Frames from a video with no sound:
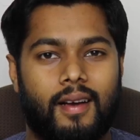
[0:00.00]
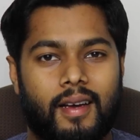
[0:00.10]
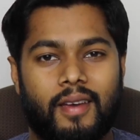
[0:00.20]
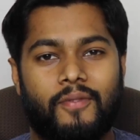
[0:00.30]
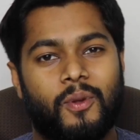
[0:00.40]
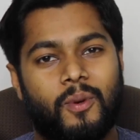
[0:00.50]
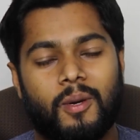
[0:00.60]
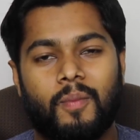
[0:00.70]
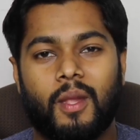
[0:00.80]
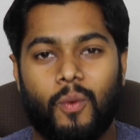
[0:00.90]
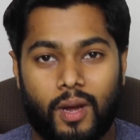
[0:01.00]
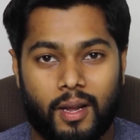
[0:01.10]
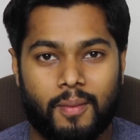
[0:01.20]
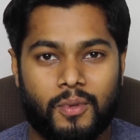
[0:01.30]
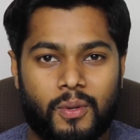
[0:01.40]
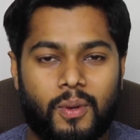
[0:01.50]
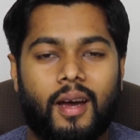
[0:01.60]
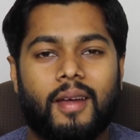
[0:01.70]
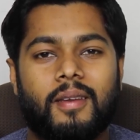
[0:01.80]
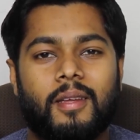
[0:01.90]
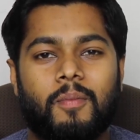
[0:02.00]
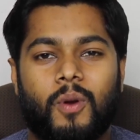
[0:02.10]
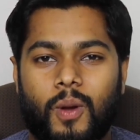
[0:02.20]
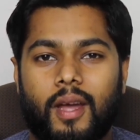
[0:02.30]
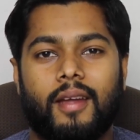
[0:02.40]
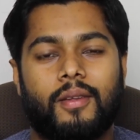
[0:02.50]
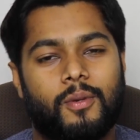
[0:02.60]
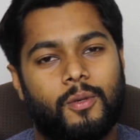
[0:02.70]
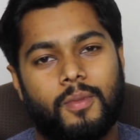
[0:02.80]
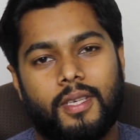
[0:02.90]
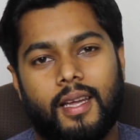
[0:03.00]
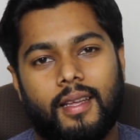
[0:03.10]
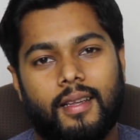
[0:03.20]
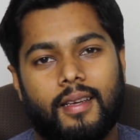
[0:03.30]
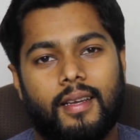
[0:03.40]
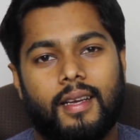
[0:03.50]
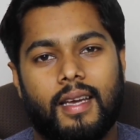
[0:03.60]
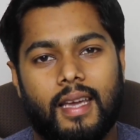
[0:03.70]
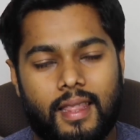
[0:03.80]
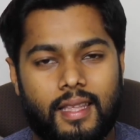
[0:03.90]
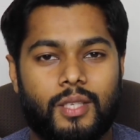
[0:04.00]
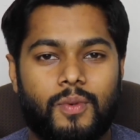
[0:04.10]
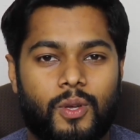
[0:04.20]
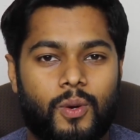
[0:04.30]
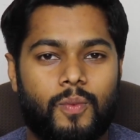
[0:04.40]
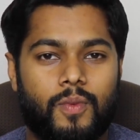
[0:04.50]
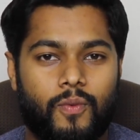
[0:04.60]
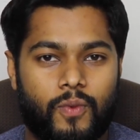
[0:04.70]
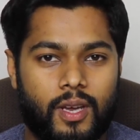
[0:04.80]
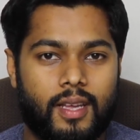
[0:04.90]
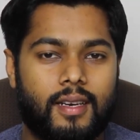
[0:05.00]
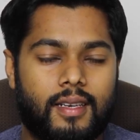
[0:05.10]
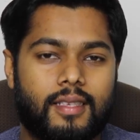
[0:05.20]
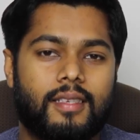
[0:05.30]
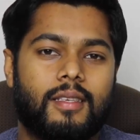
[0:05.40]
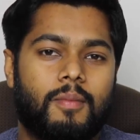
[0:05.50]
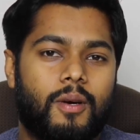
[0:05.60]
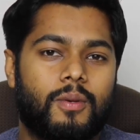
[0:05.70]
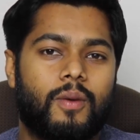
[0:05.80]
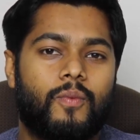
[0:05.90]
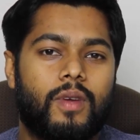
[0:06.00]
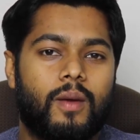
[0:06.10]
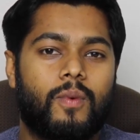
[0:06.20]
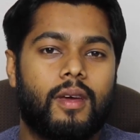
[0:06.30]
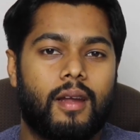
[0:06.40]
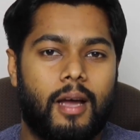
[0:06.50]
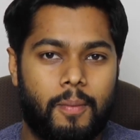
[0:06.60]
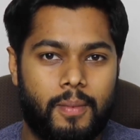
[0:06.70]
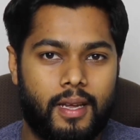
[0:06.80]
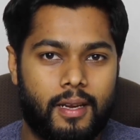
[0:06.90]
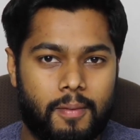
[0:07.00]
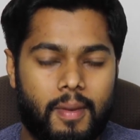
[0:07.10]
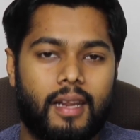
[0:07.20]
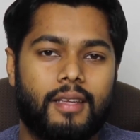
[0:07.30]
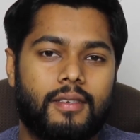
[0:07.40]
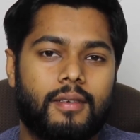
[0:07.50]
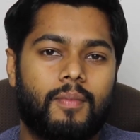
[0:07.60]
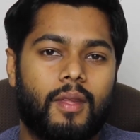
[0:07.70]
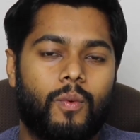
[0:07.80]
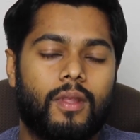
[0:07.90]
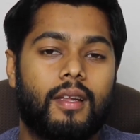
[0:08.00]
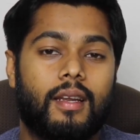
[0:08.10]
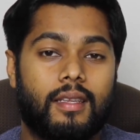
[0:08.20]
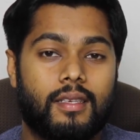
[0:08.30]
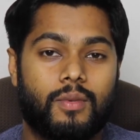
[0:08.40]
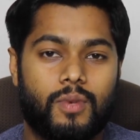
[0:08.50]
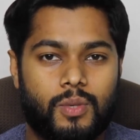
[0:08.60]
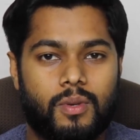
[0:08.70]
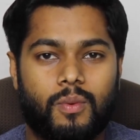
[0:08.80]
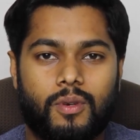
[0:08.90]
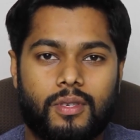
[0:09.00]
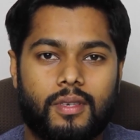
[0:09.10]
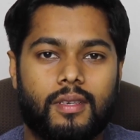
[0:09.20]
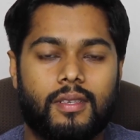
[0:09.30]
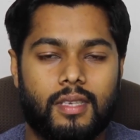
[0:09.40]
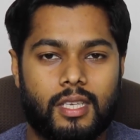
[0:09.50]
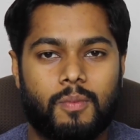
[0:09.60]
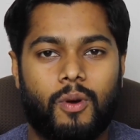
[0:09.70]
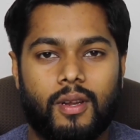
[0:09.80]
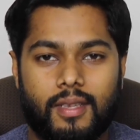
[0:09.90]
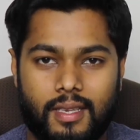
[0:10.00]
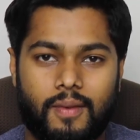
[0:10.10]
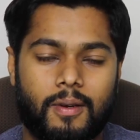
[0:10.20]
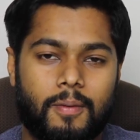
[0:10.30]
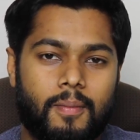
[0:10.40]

Hi everyone, welcome to IT Pro Guide YouTube channel. In this video, we're gonna discuss about VMware Update Manager with the latest vSphere version 6.7.